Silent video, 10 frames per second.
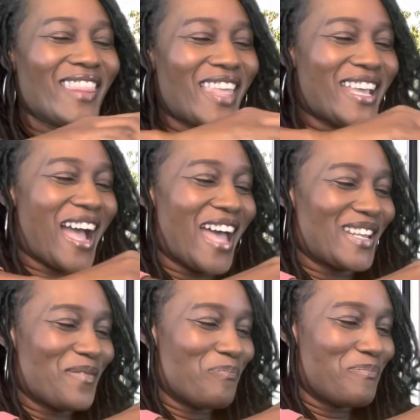They got
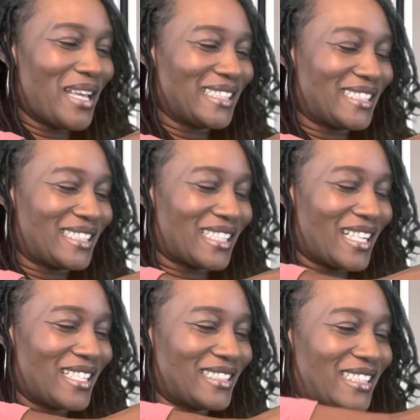it mixed
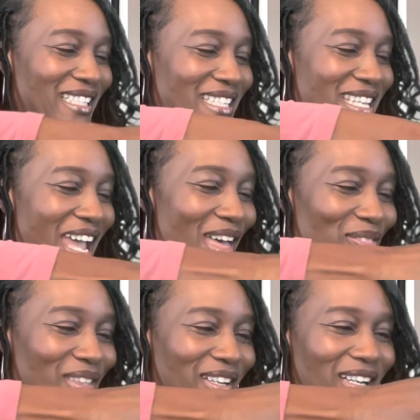
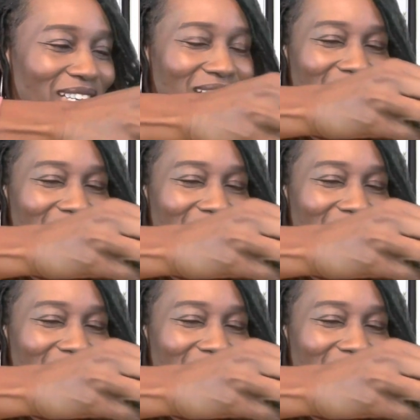together.